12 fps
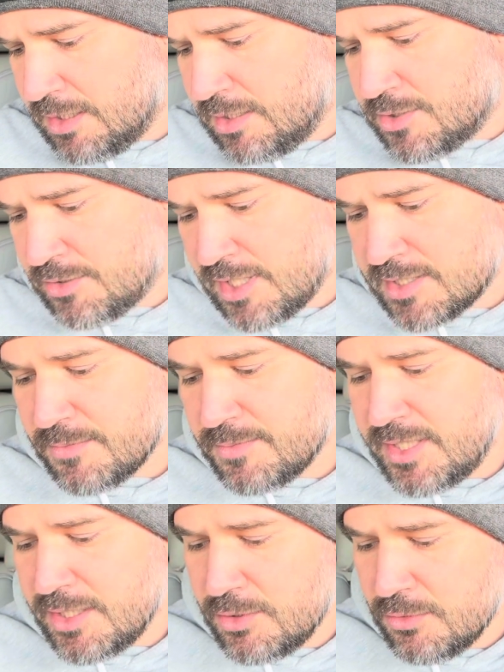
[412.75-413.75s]
So that's
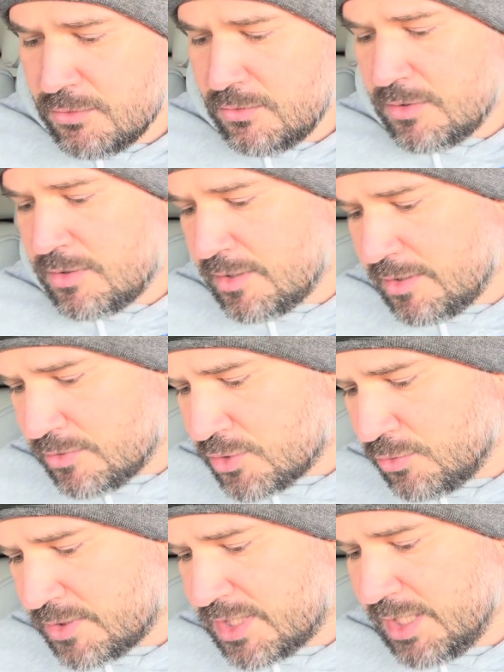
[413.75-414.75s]
something you
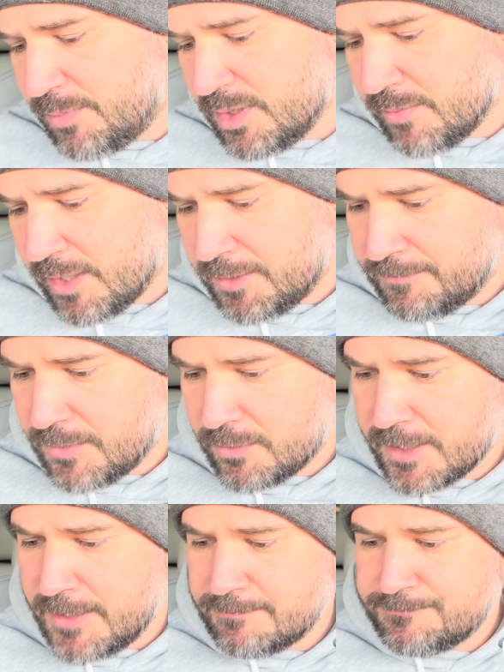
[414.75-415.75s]
should keep in mind,
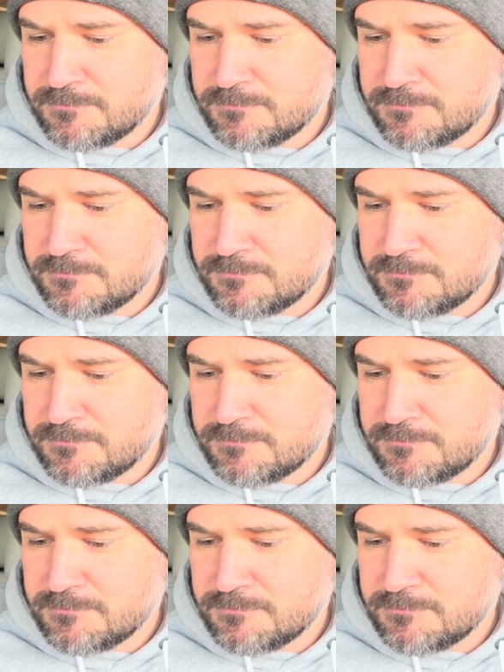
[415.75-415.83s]
okay?